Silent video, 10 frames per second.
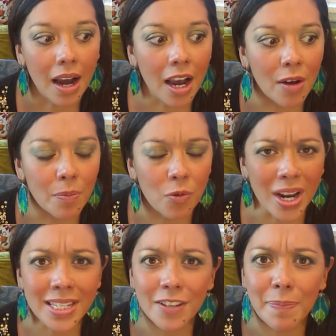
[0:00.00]

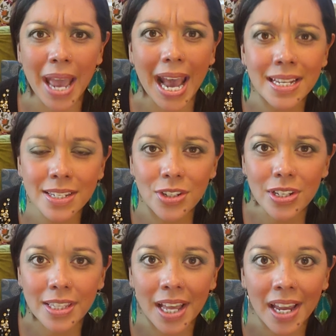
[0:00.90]
rites of passage
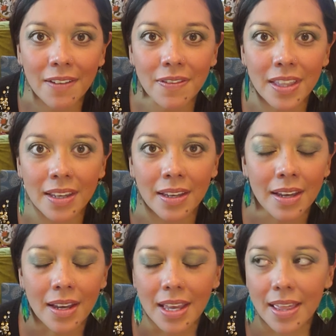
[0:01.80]
in life
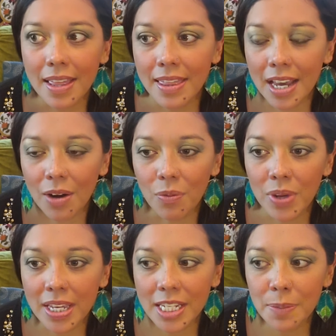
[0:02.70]
that
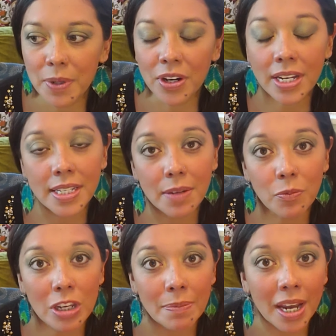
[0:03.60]
we experience,
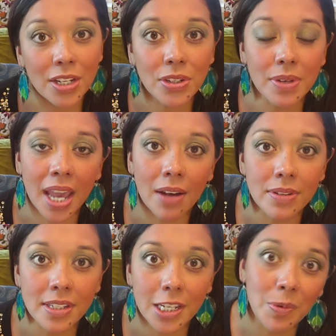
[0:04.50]
and we might do
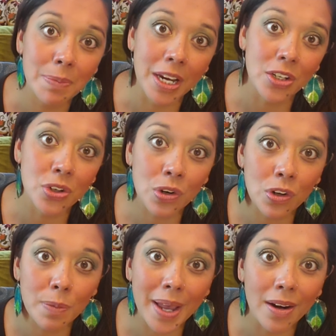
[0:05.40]
counseling, we might
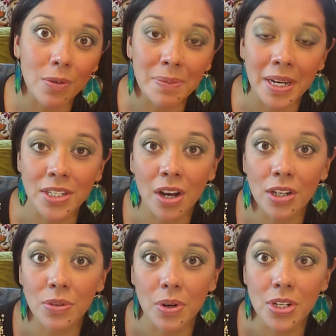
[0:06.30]
journal about it, we might
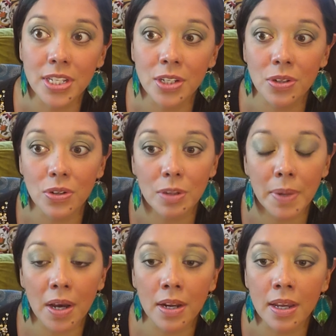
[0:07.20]
talk to our sisters
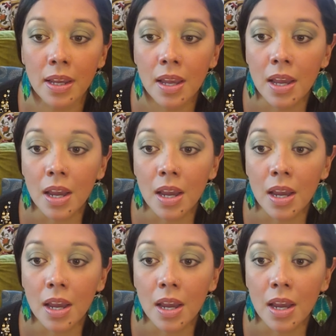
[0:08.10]
about it.